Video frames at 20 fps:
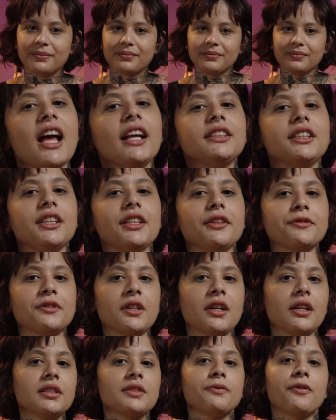That gives
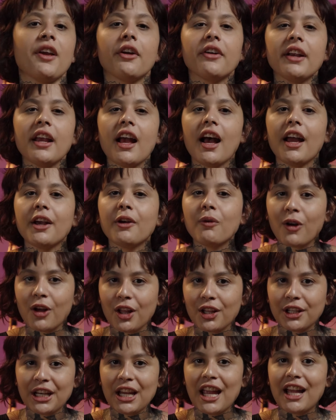us very high
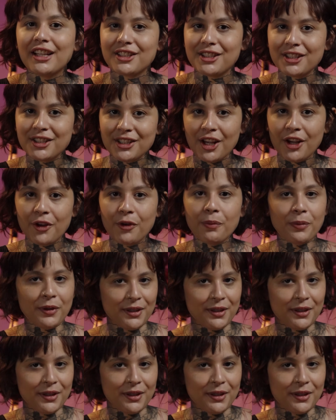quality and detailed